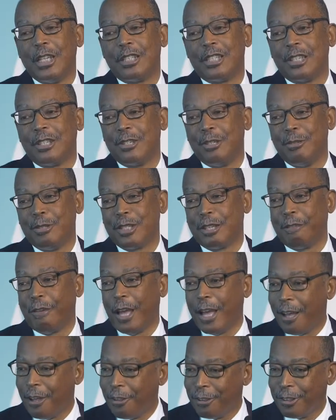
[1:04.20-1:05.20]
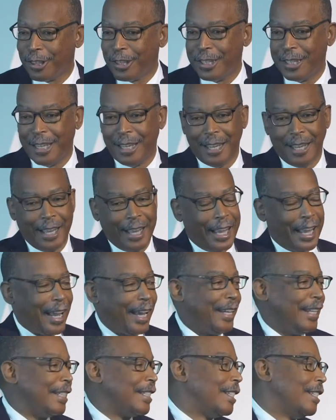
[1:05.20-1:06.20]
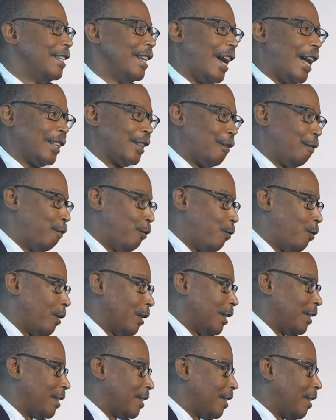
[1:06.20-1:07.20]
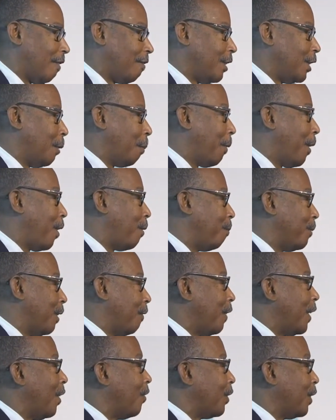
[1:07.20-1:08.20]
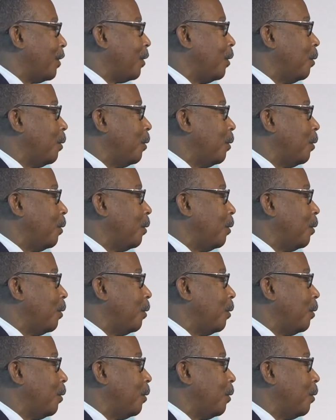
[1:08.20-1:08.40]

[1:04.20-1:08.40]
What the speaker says: Institutes of Health. And it's not the voice of the Department of Health and